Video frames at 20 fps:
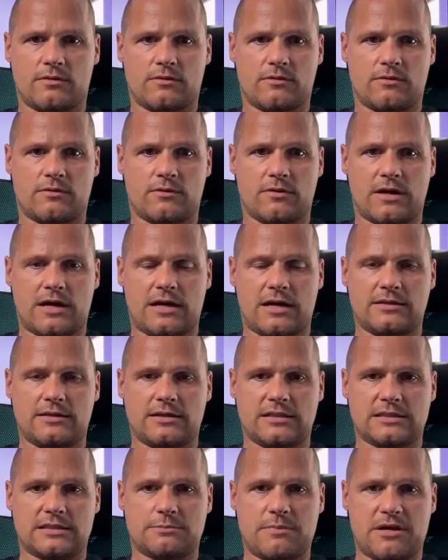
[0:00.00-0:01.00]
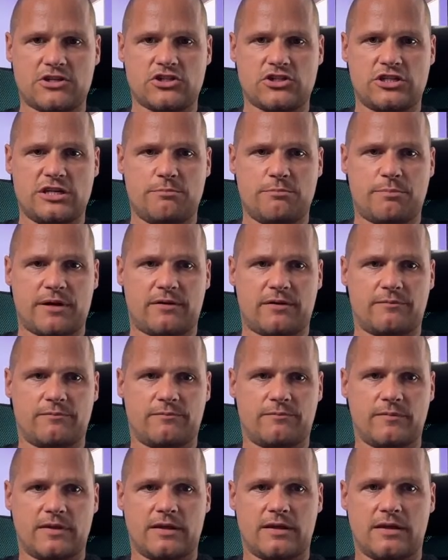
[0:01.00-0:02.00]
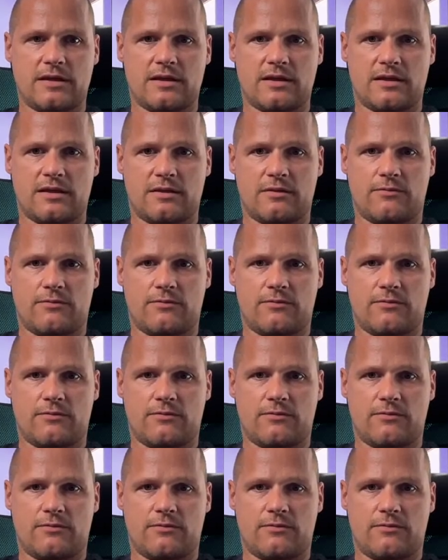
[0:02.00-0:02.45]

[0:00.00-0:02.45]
right? It's much deeper. If